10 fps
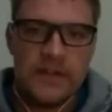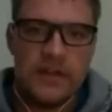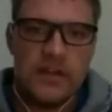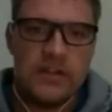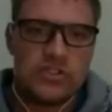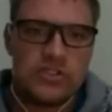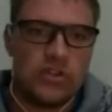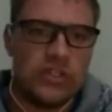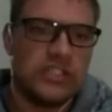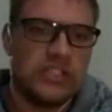So he
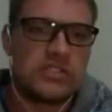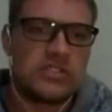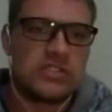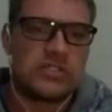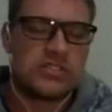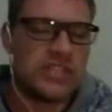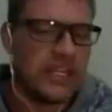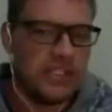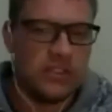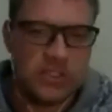said, You
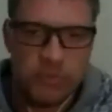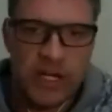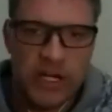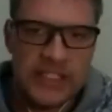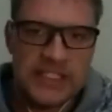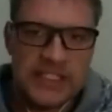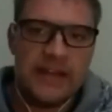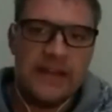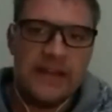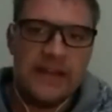spies.
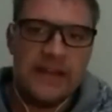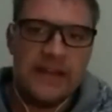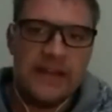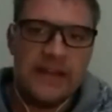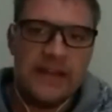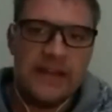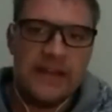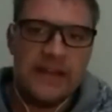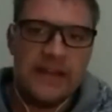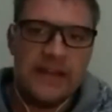And after a
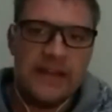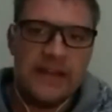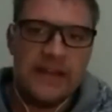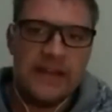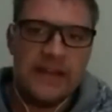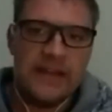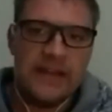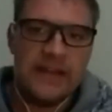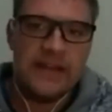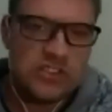while, in verse 15
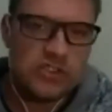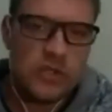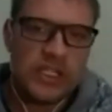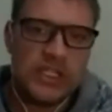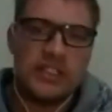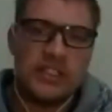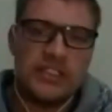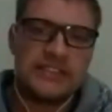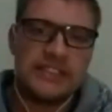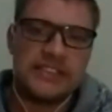to 20,
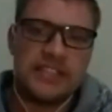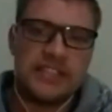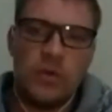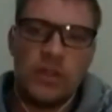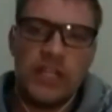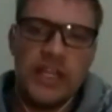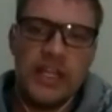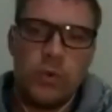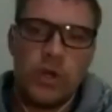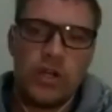he says, I will keep
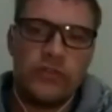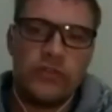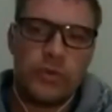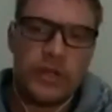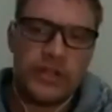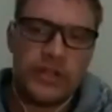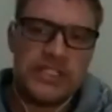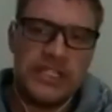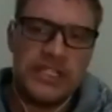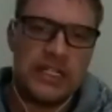one of your brothers
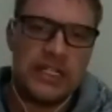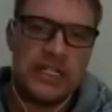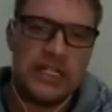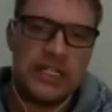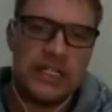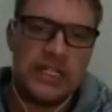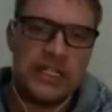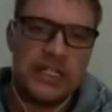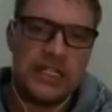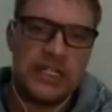here, and when
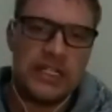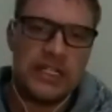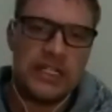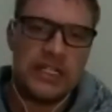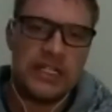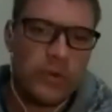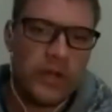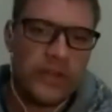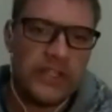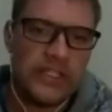you bring your brother,
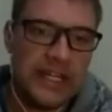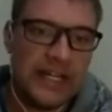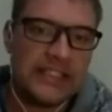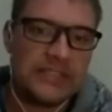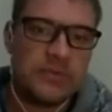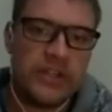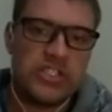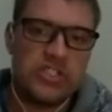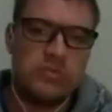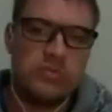youngest brother
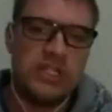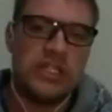to me,